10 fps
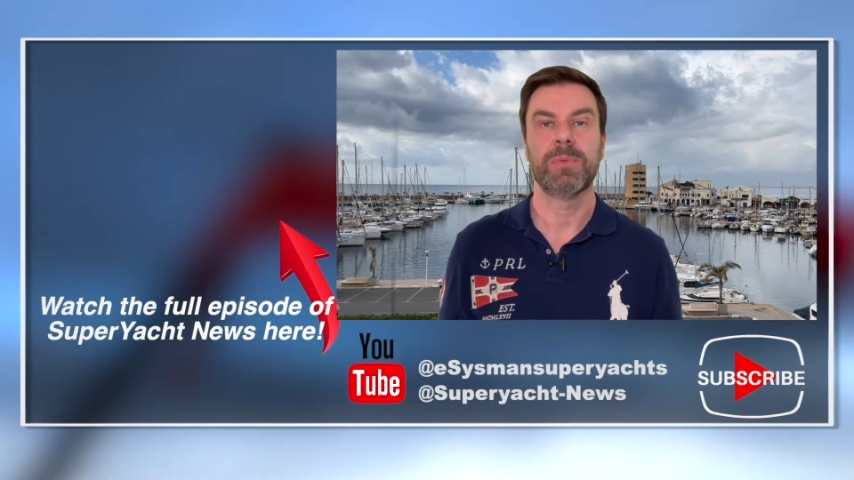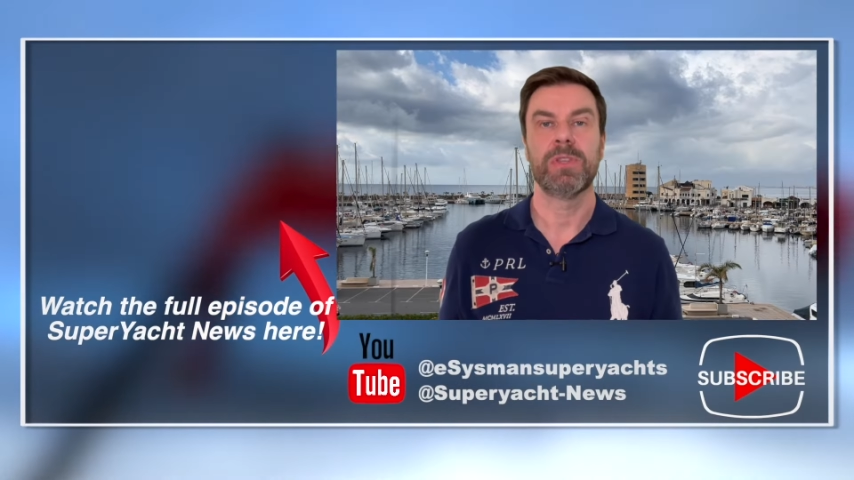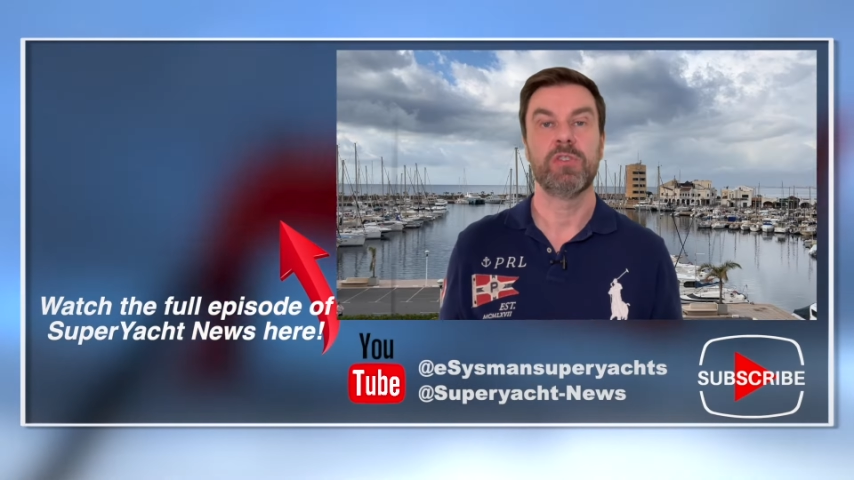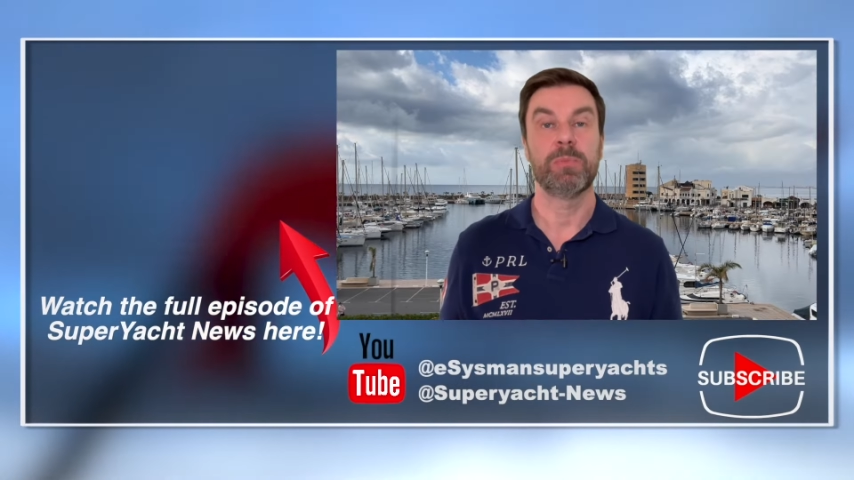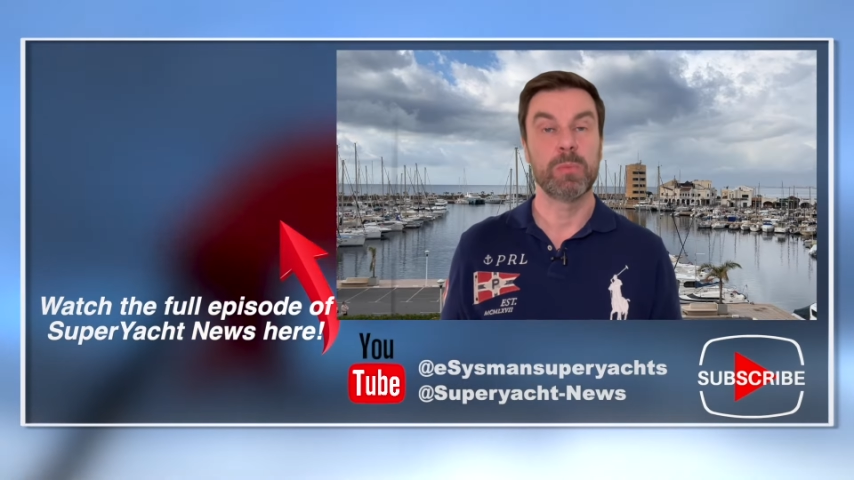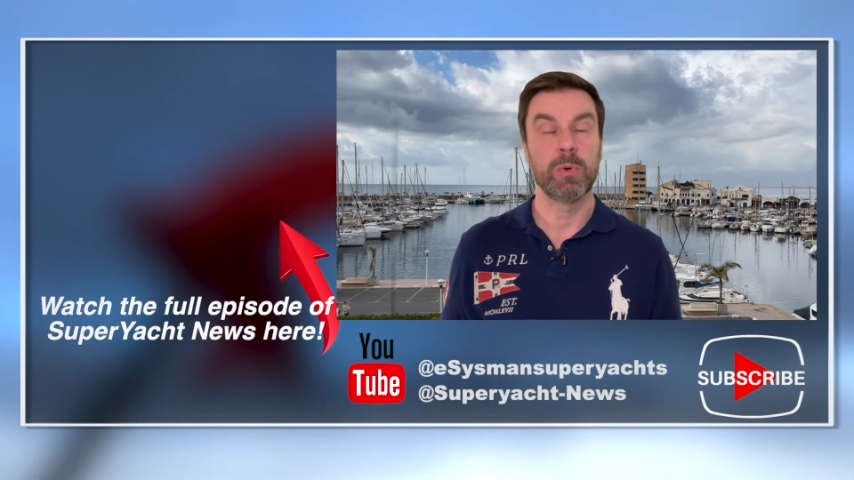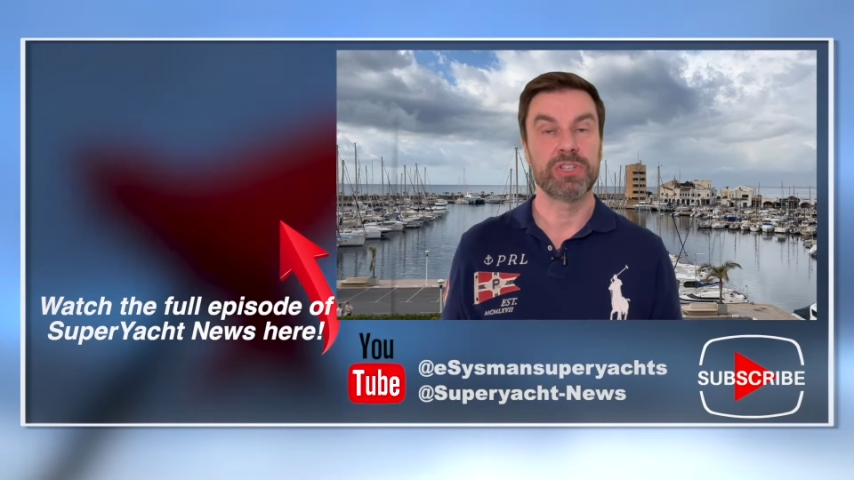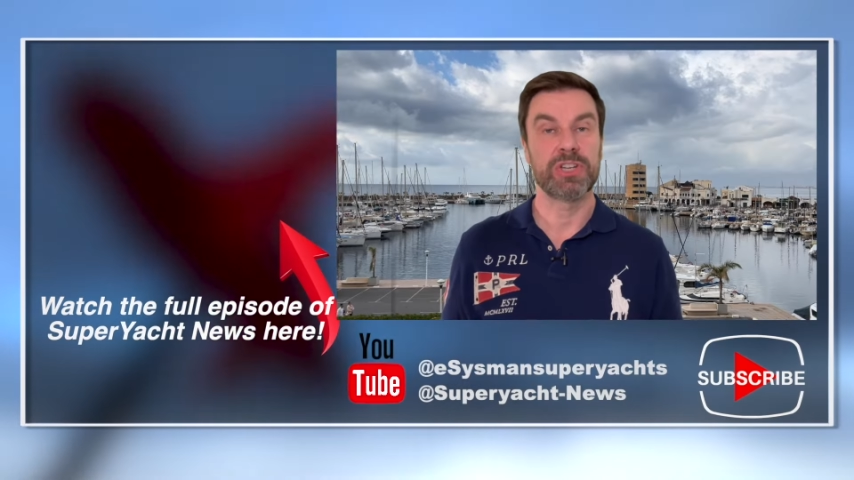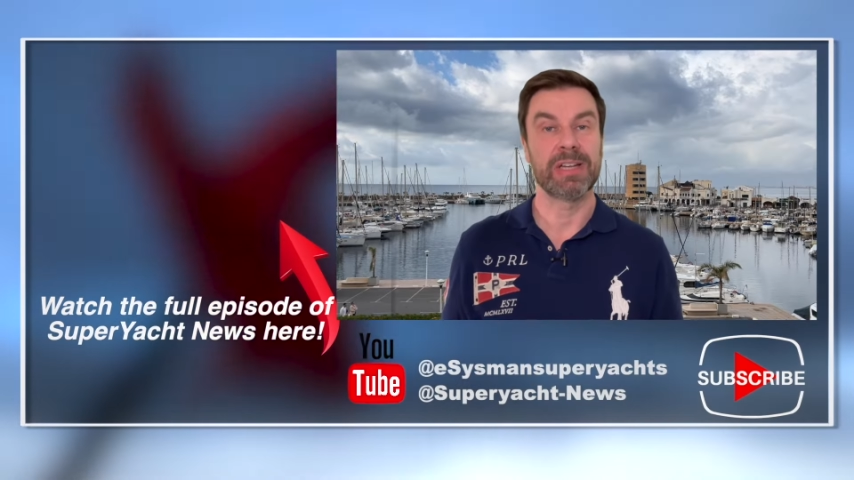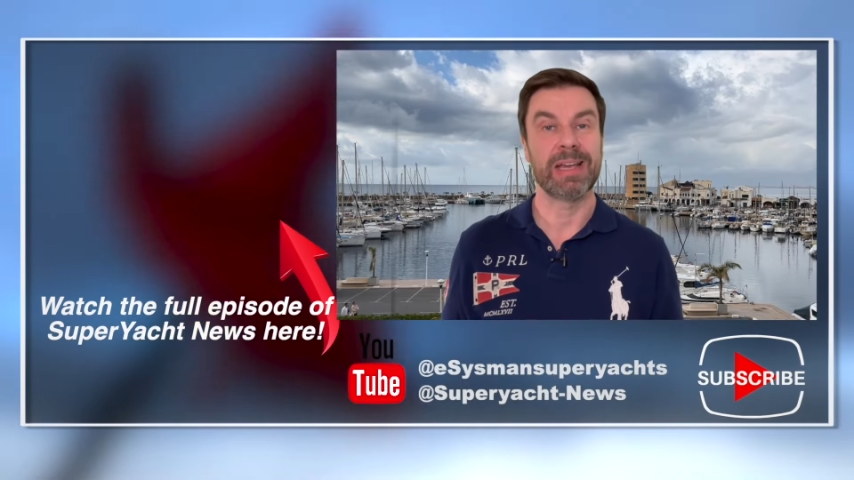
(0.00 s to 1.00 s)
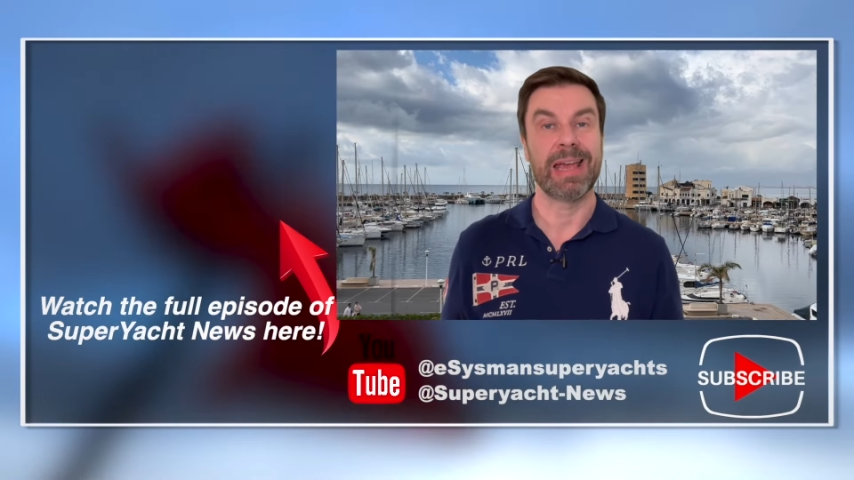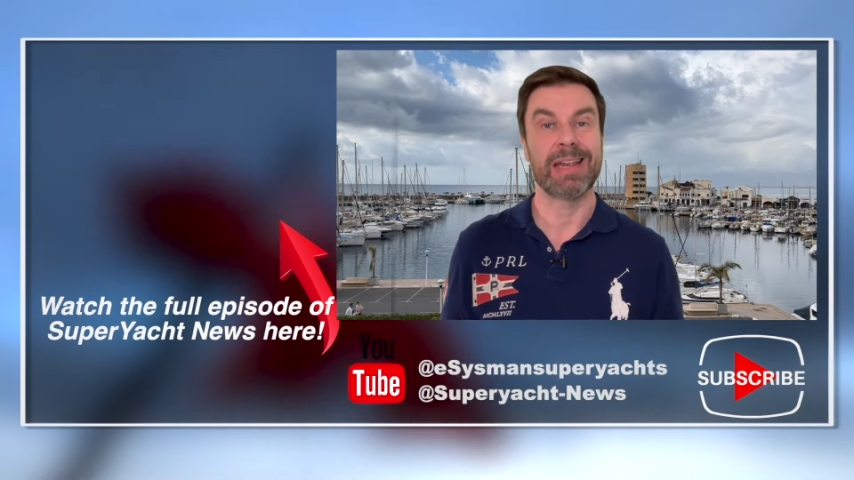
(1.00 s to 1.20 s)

You've been watching a